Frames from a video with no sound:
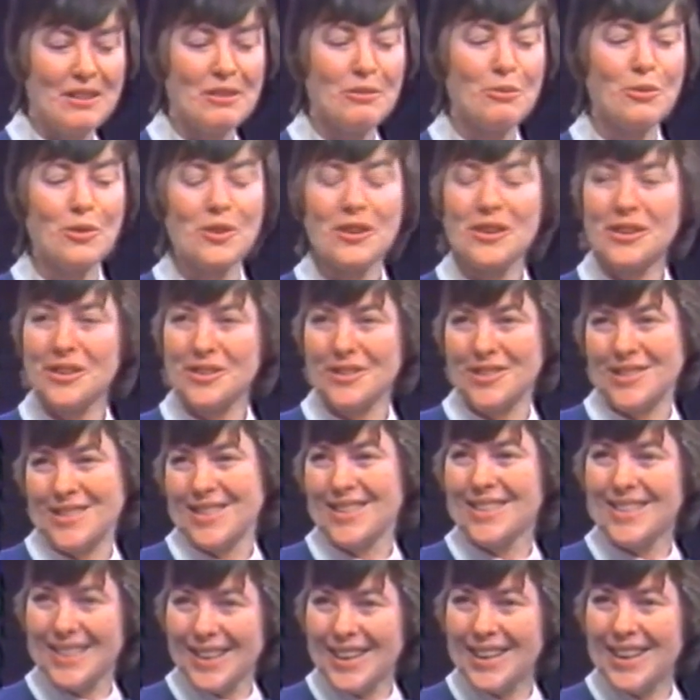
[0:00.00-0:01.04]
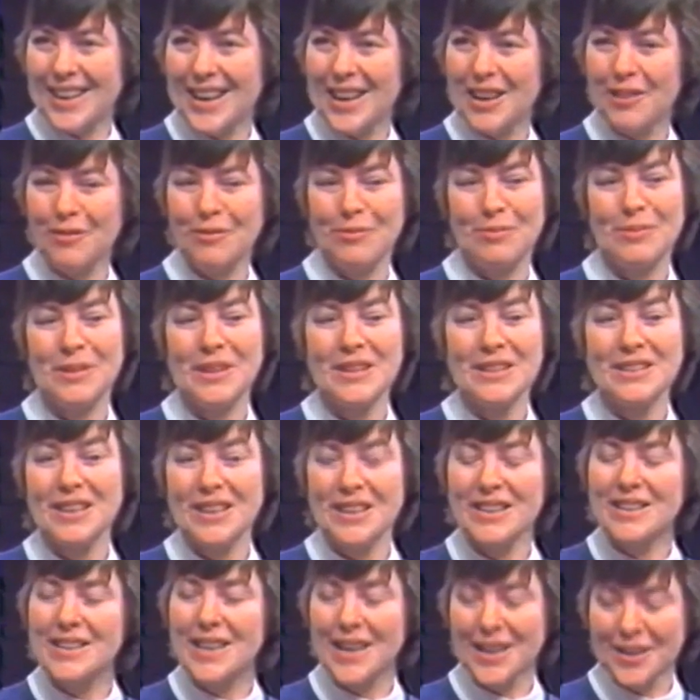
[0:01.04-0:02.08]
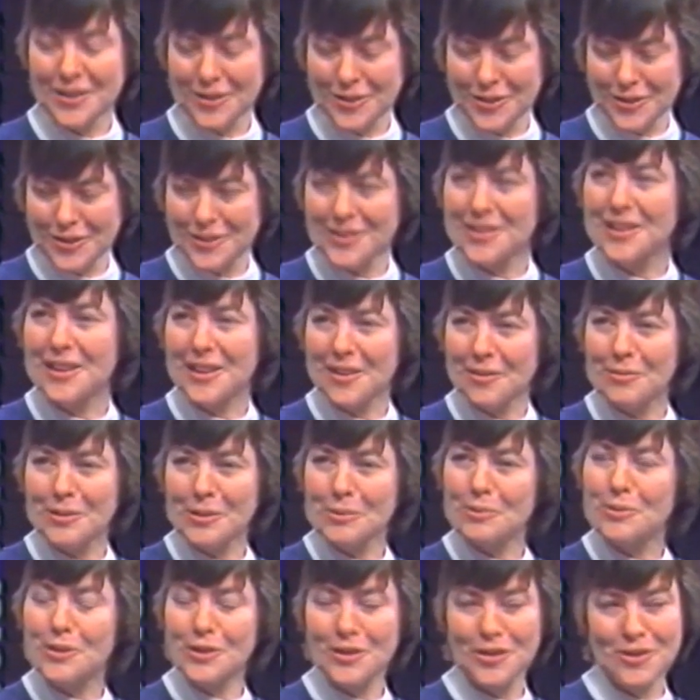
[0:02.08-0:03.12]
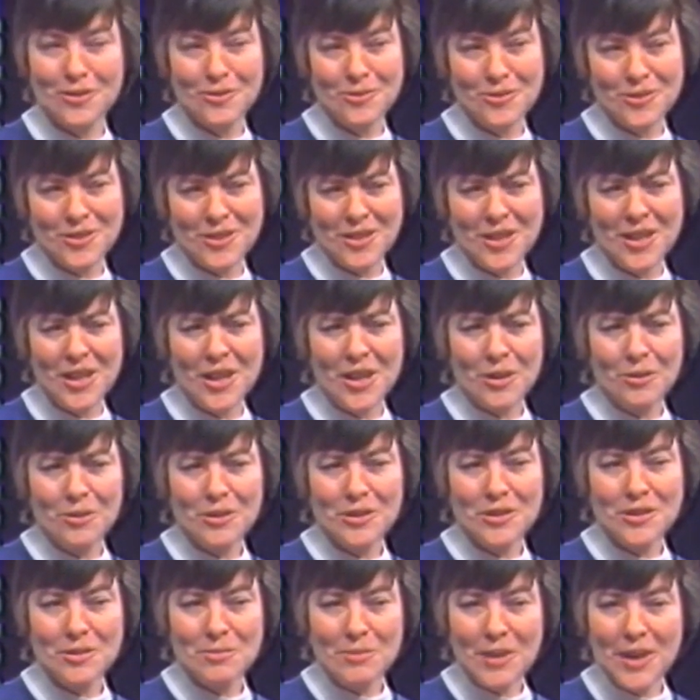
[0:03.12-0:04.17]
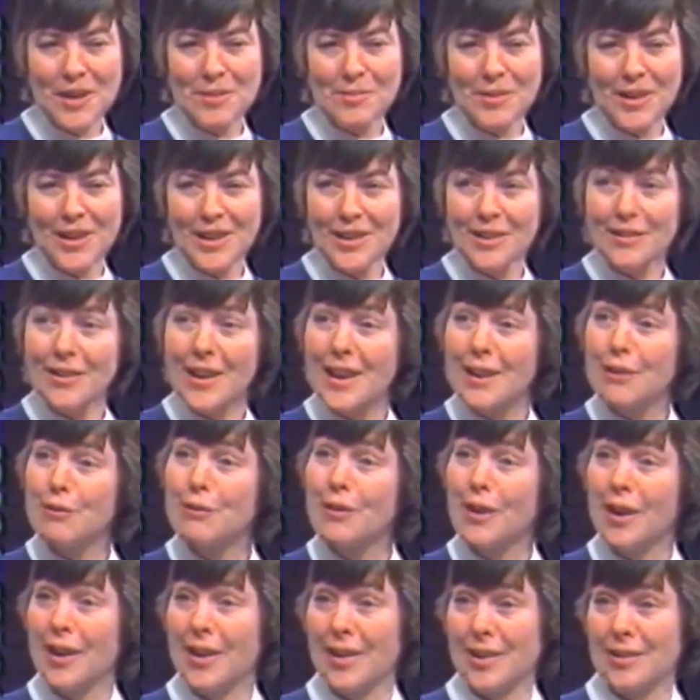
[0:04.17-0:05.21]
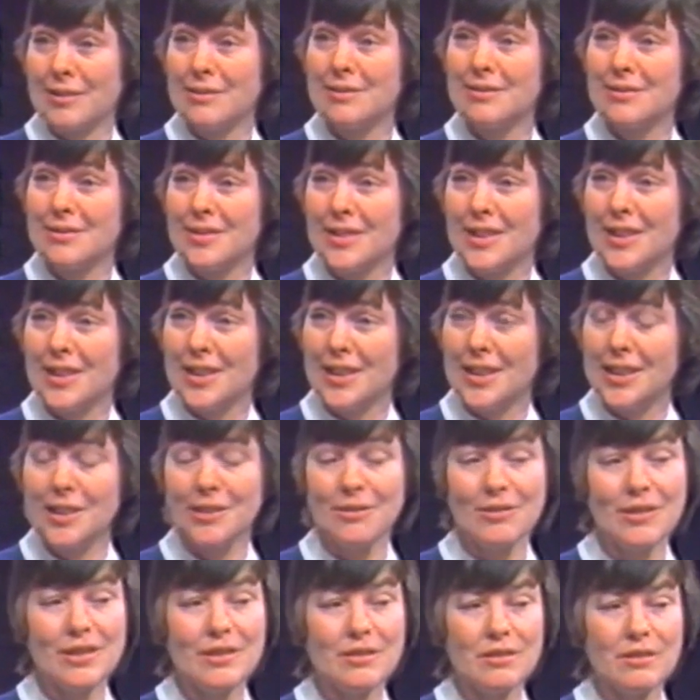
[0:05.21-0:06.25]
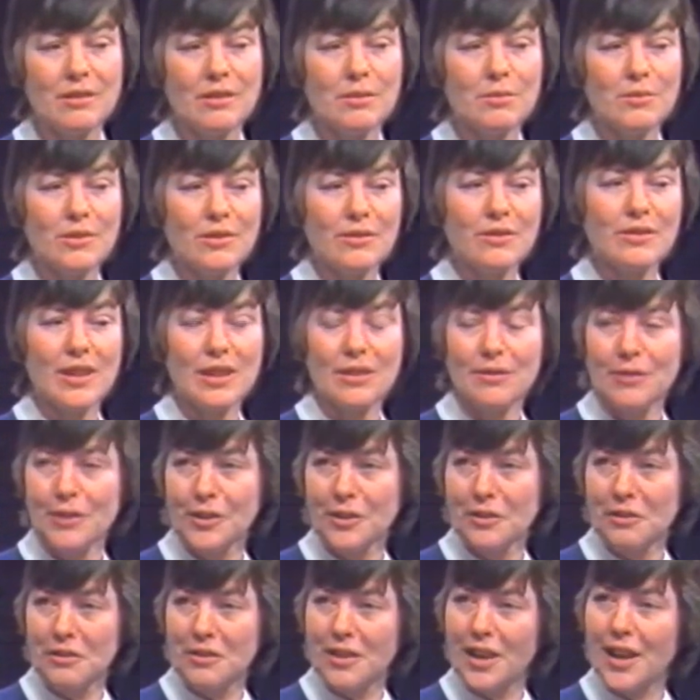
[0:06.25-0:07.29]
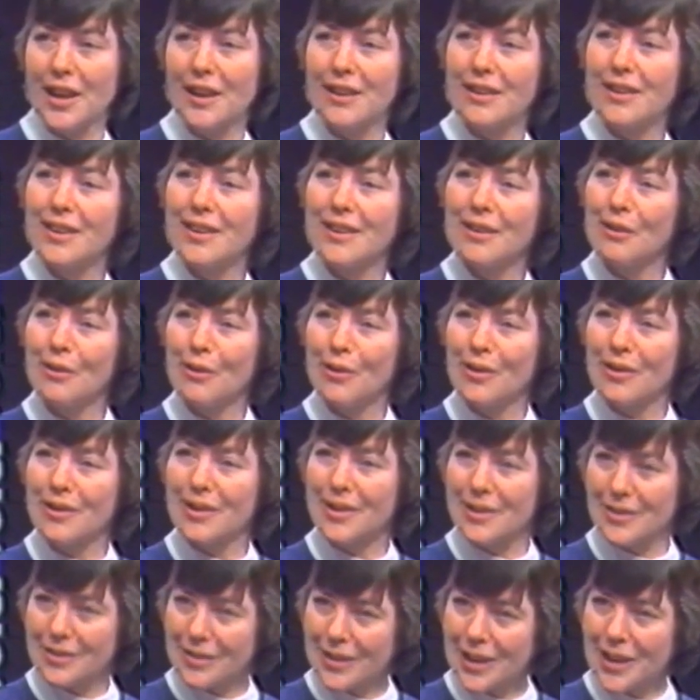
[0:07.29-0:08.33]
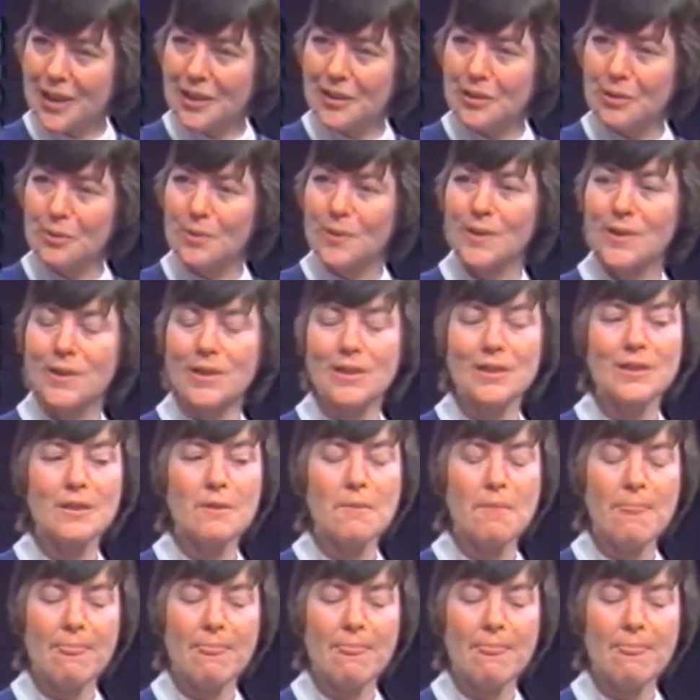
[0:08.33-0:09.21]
works that have been done, texts that have been produced, which to my mind are edifying either in terms of self-understanding or understanding the world.